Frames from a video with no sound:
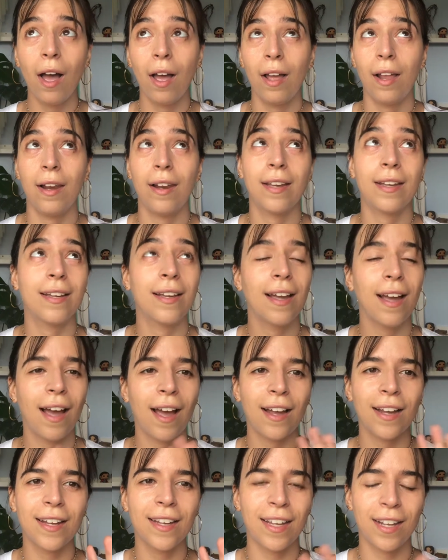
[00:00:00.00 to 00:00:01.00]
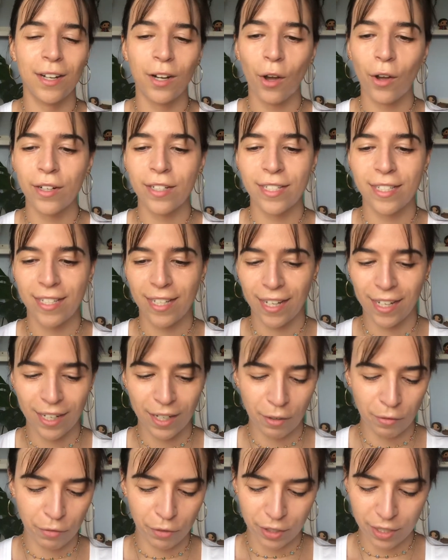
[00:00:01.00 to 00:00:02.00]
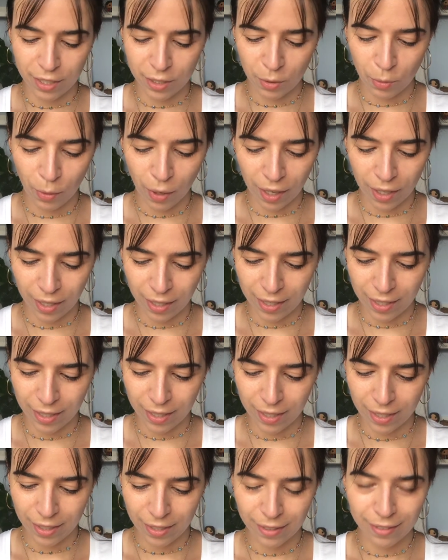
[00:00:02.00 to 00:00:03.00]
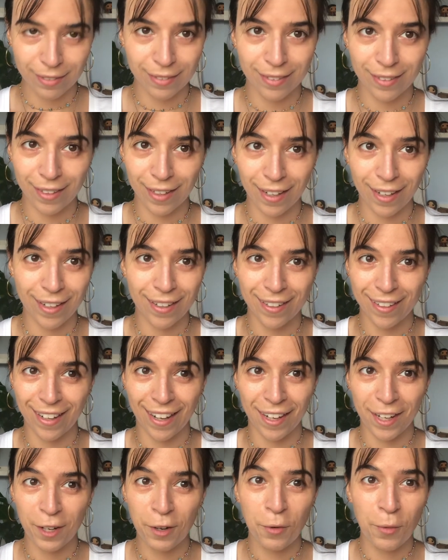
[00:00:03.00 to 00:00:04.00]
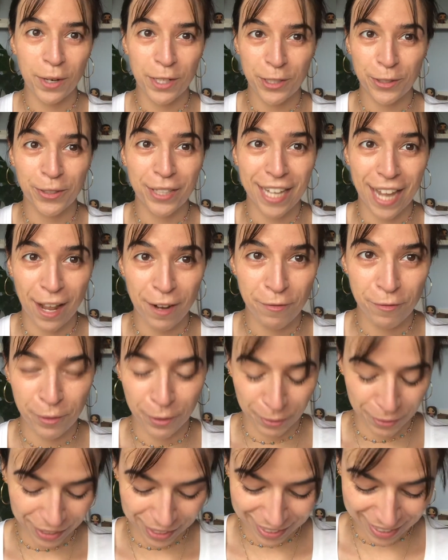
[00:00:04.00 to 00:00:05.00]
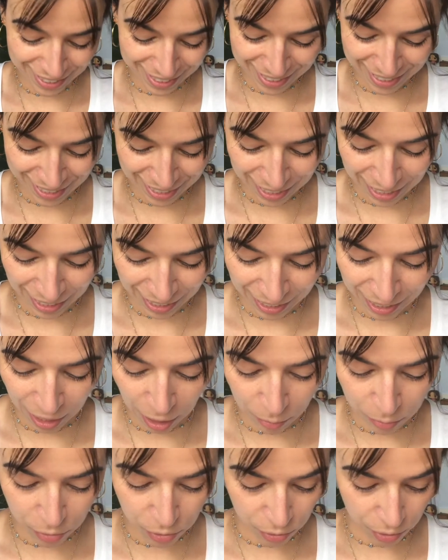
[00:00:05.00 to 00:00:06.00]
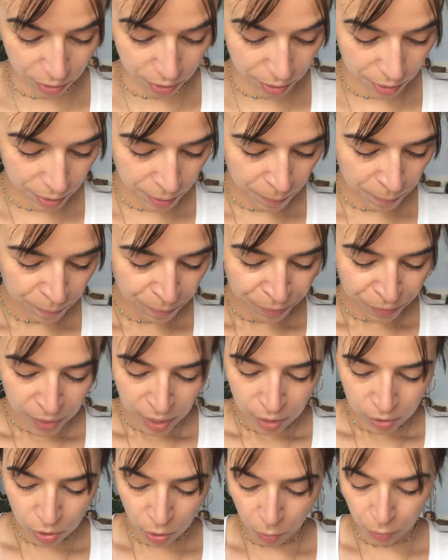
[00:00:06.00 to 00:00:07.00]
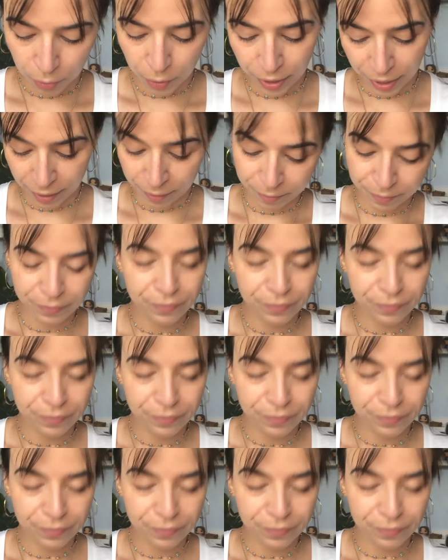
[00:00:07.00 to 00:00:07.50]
like I cannot say enough for this quality and like what you get from it. It's like absurd. So okay,